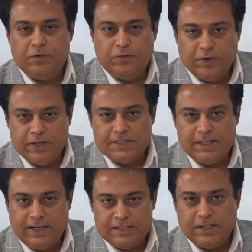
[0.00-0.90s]

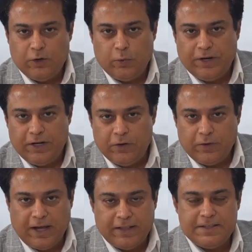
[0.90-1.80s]
first, let's take a quick
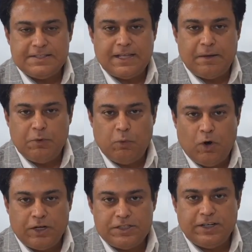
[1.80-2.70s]
look at the
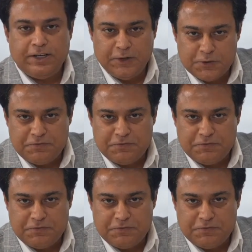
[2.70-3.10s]
CyberWatch news